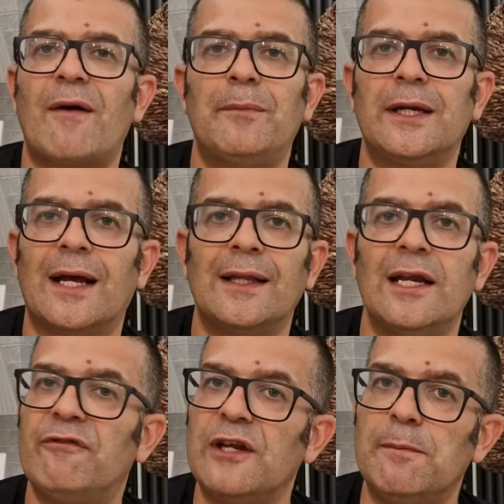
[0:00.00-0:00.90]
mainly
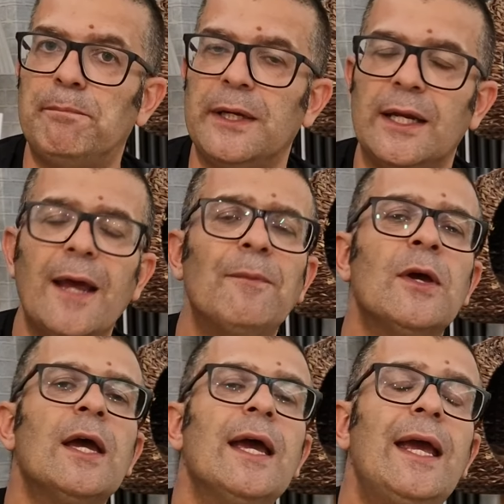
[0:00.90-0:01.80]
in the Philippine
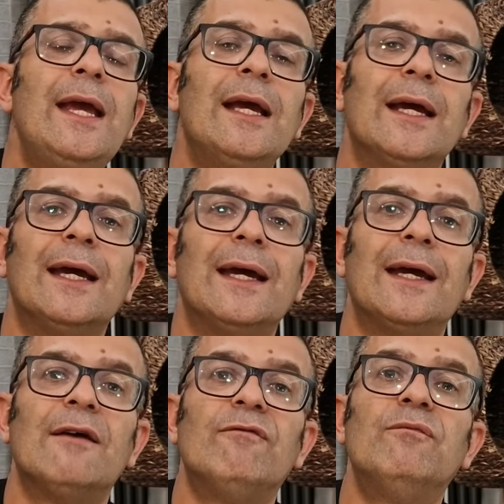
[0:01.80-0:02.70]
factory and
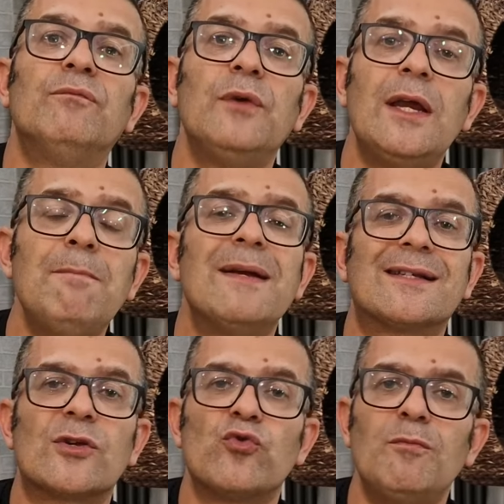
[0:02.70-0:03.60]
brought to market
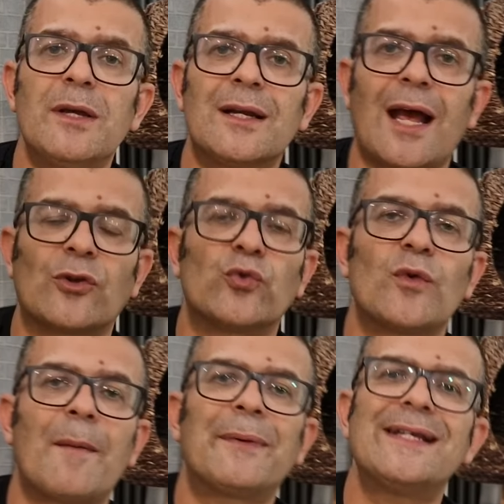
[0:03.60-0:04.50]
with a
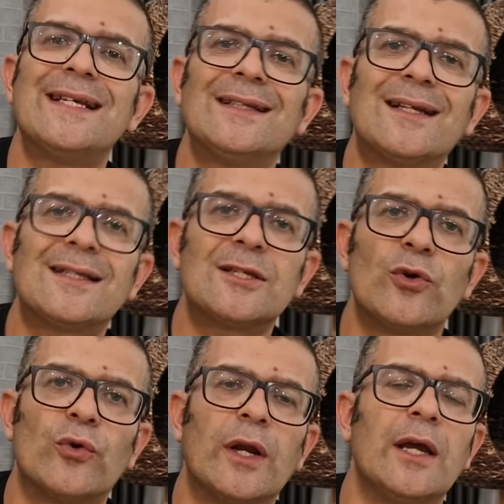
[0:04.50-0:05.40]
presentation
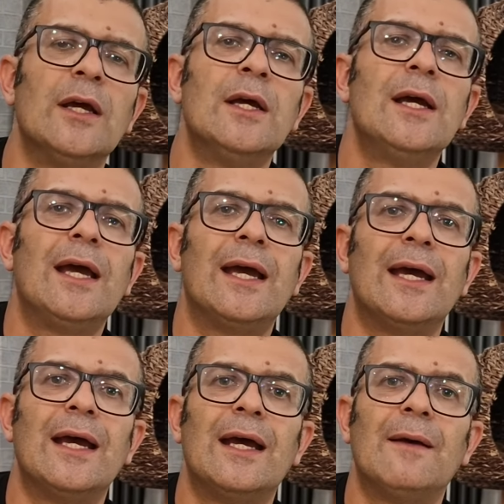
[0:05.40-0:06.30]
made at the
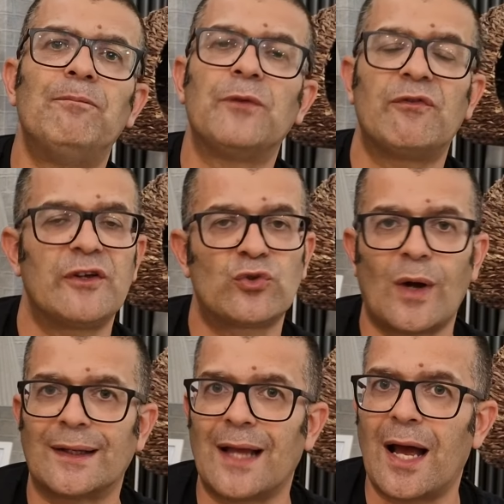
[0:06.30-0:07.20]
Science Museum in
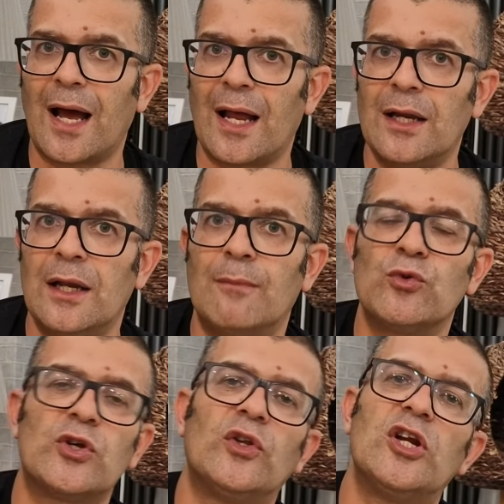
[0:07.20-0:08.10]
London on
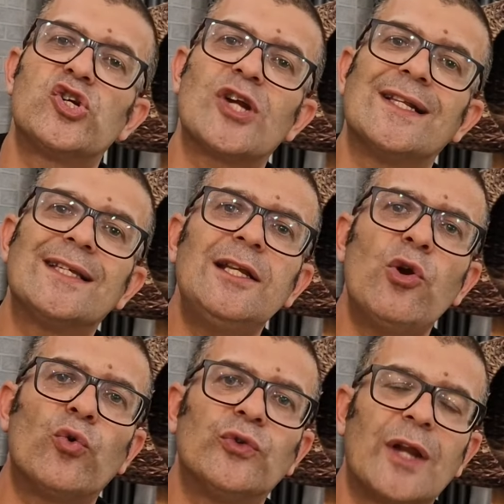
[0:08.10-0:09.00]
July
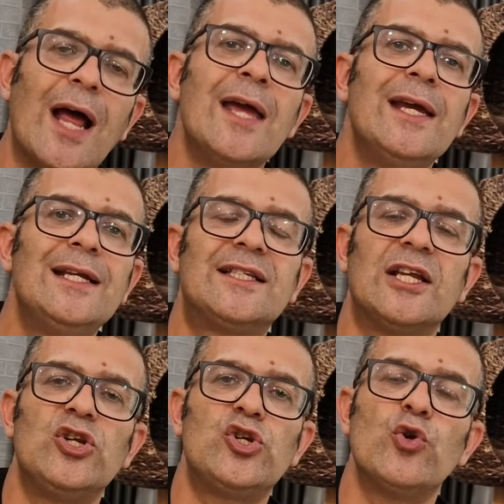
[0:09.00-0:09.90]

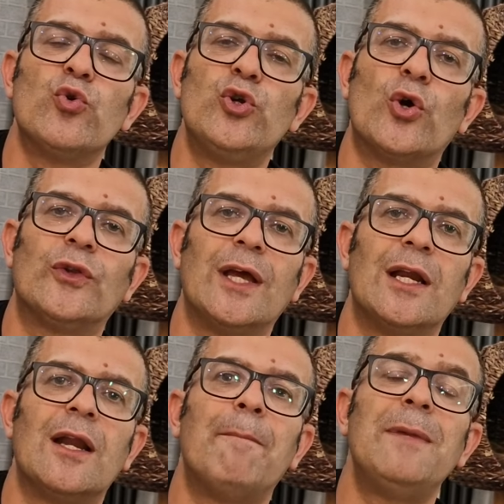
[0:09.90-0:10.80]

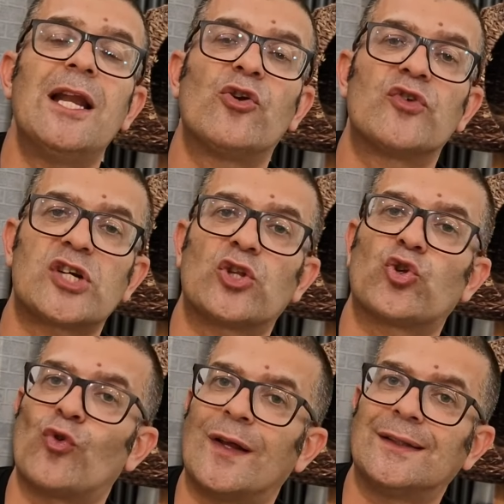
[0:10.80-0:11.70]
16,990,
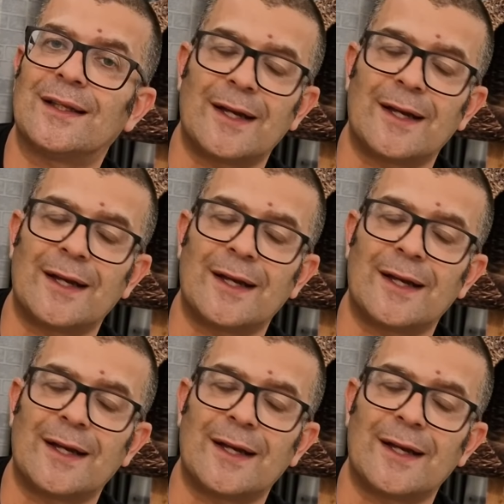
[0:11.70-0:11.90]
and